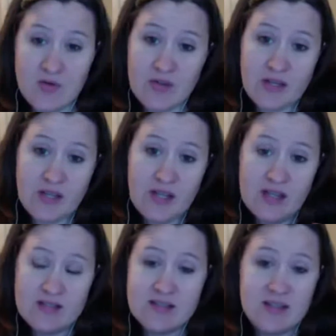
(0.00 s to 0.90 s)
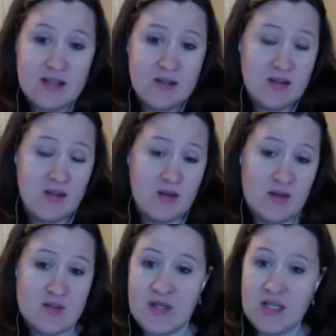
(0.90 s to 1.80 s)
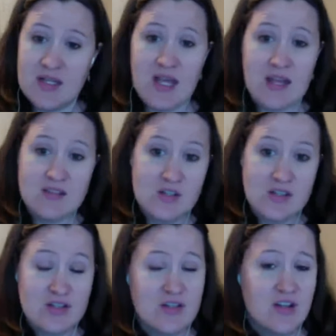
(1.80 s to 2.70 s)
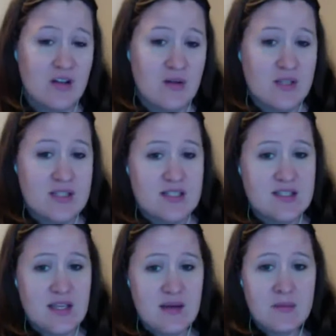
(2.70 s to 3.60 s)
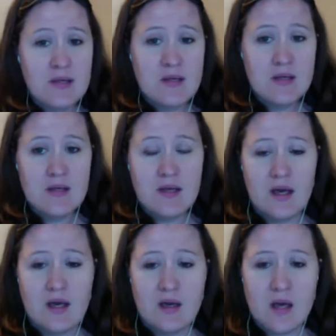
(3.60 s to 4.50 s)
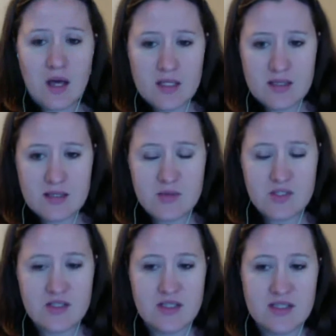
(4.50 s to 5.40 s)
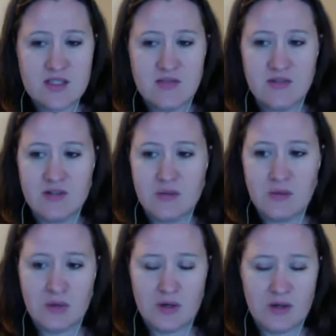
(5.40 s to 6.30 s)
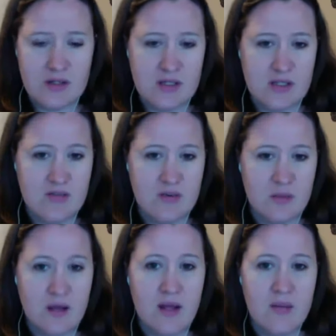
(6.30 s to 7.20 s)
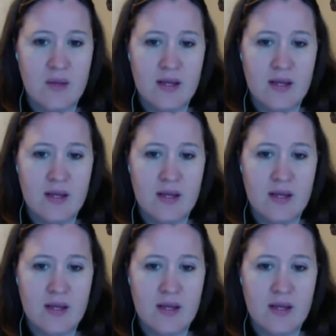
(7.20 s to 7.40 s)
your storefront in case that you know there's money in the cash register? You know, it's the same uh, concept, just in a different world in a different